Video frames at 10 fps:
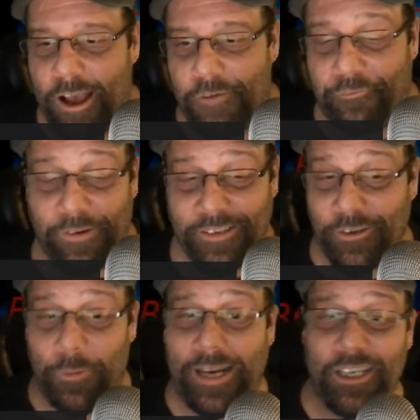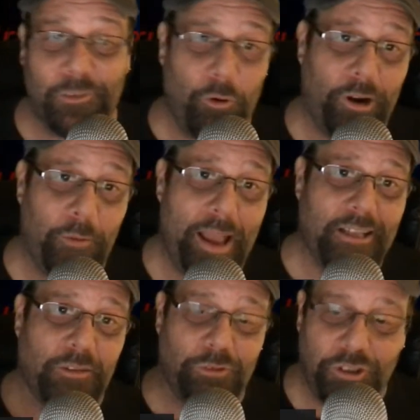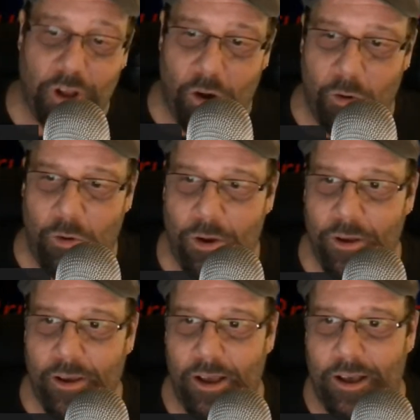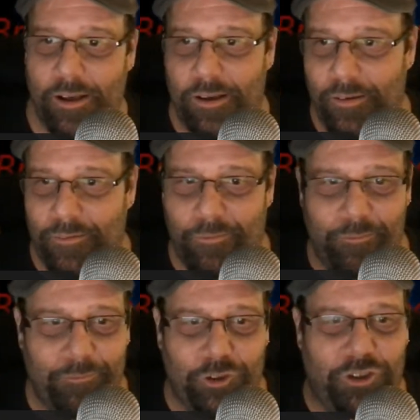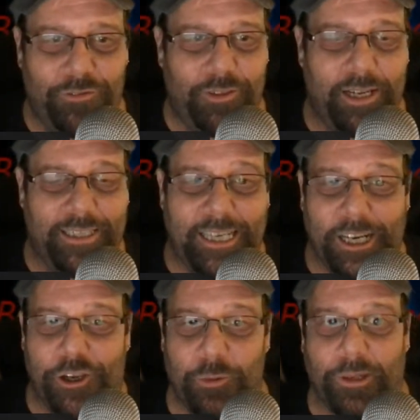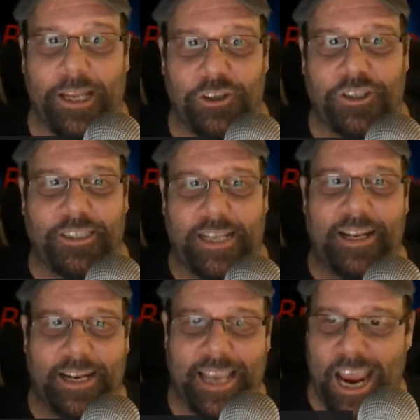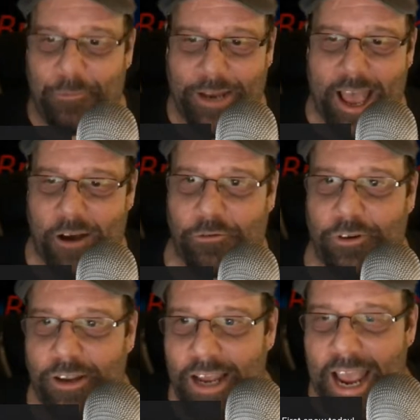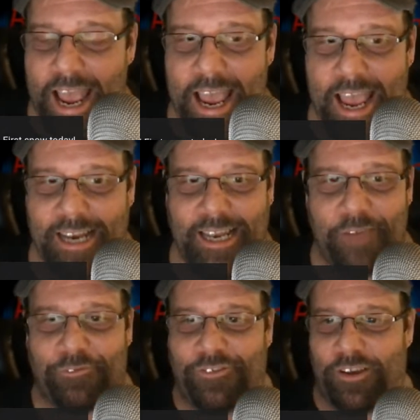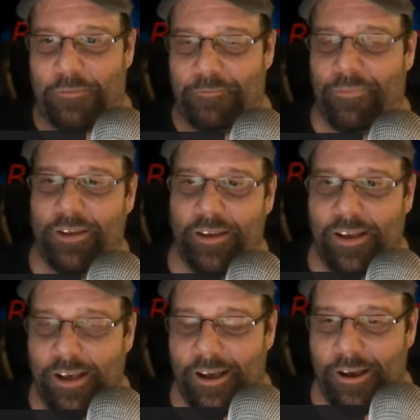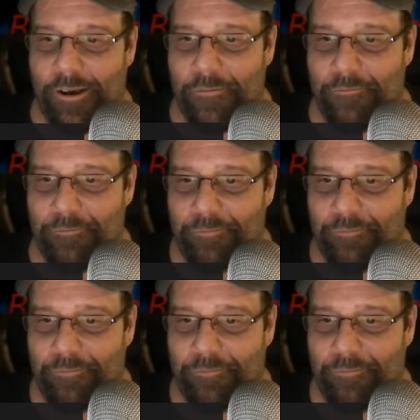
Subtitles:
Freezing rain this morning. We had some snow. It didn't accumulate. Just to say that it came down and left some, no